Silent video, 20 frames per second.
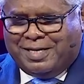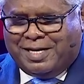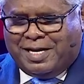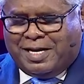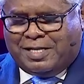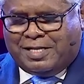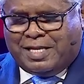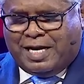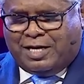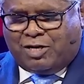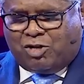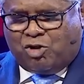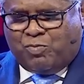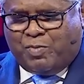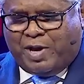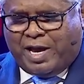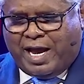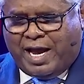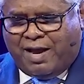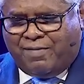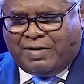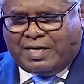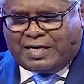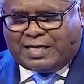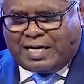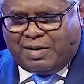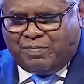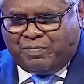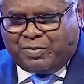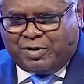In that you may have a
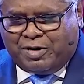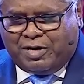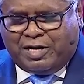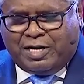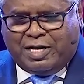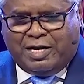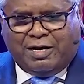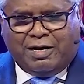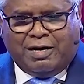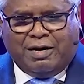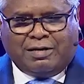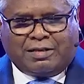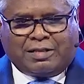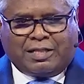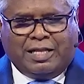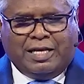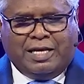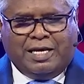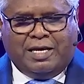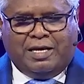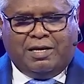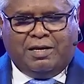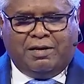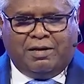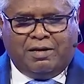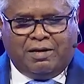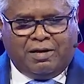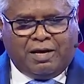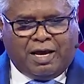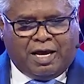temporary earthly
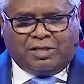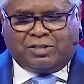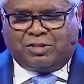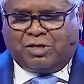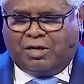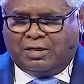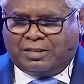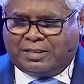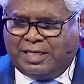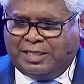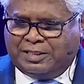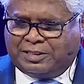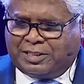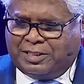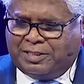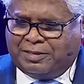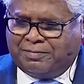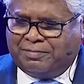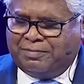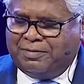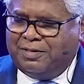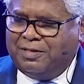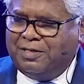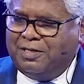exaltation.